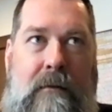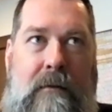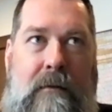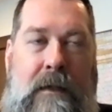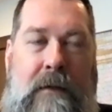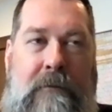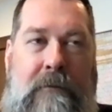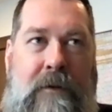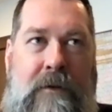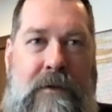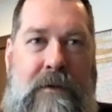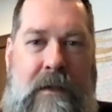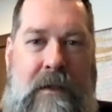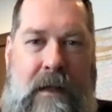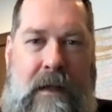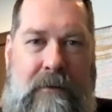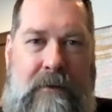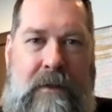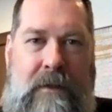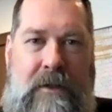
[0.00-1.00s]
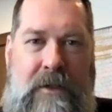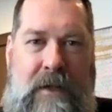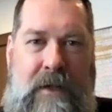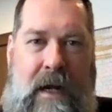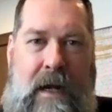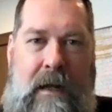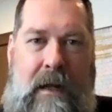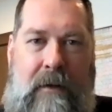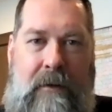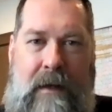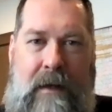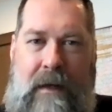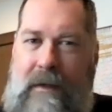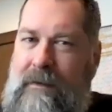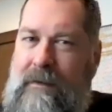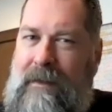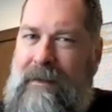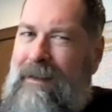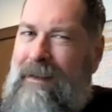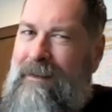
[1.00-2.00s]
He thought it was a child, and he's
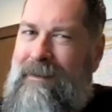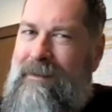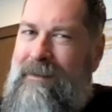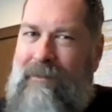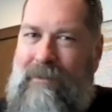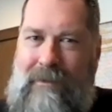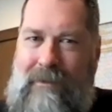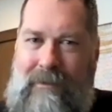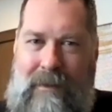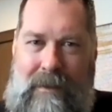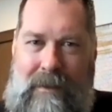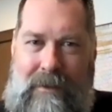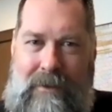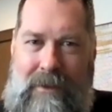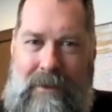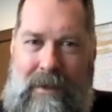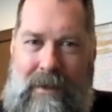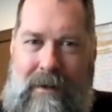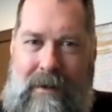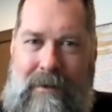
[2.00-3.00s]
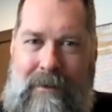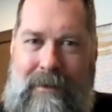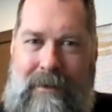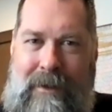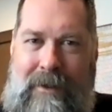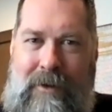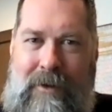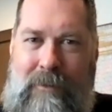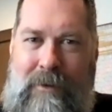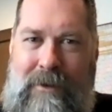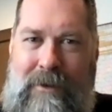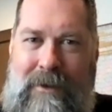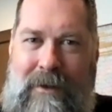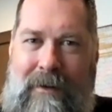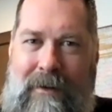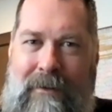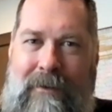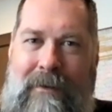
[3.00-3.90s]
like, that doesn't look like a child, a human child.